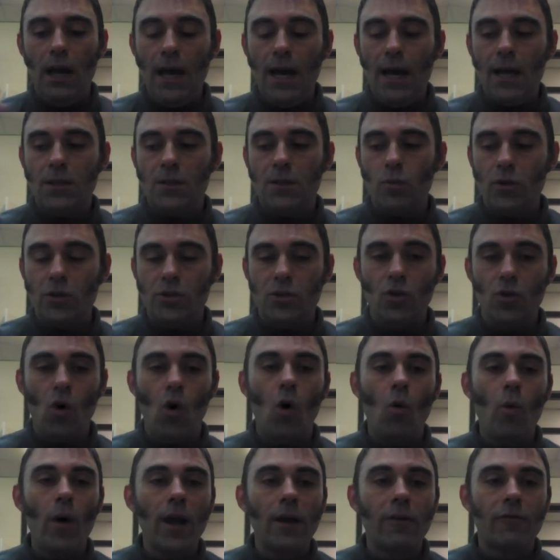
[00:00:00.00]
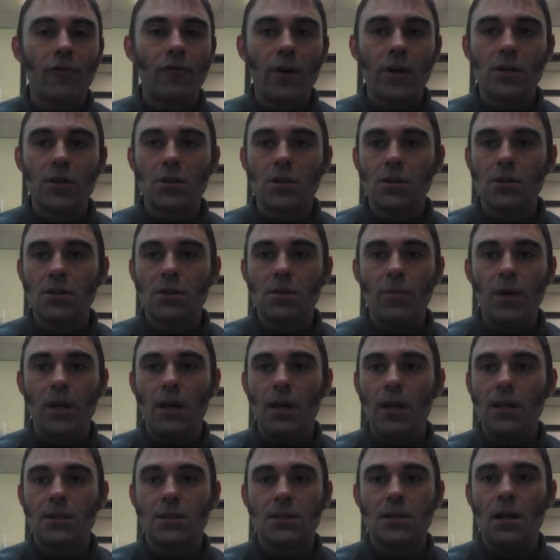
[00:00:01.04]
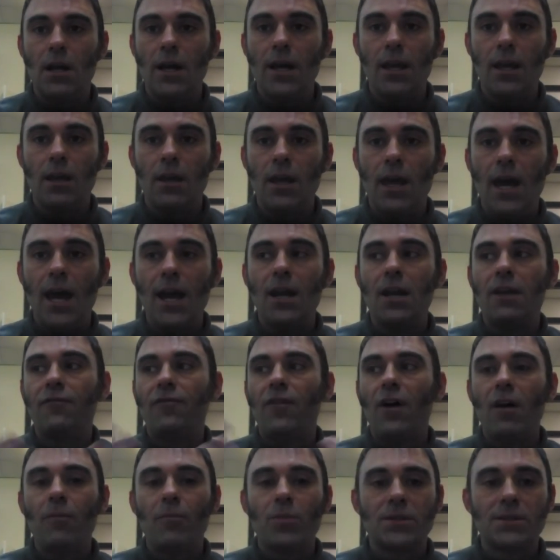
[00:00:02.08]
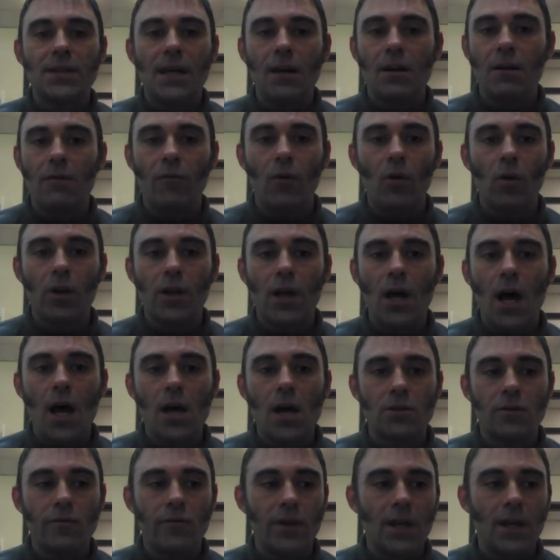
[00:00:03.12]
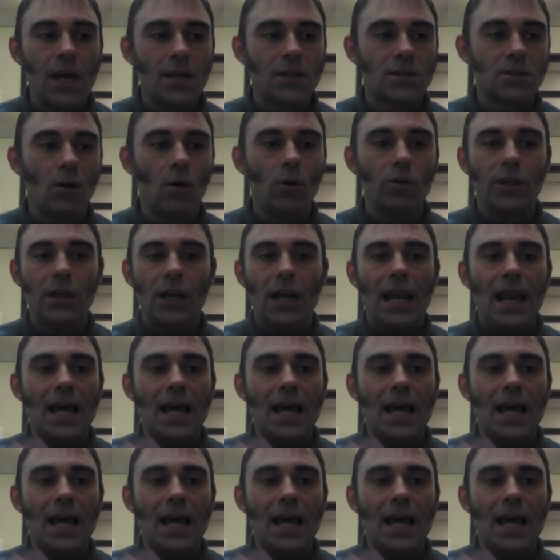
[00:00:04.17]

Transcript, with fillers: uh, towards Norway, for instance, I mean, that's like 85% of all cars over there sold in the